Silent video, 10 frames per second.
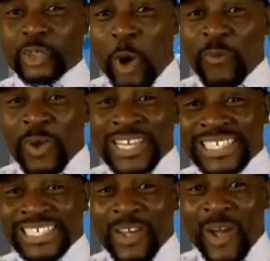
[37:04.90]
Your joy
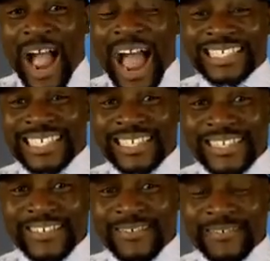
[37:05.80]
for inside your
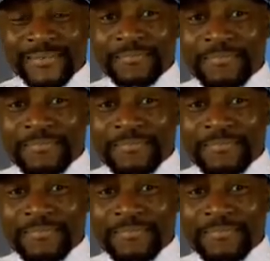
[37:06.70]
heart.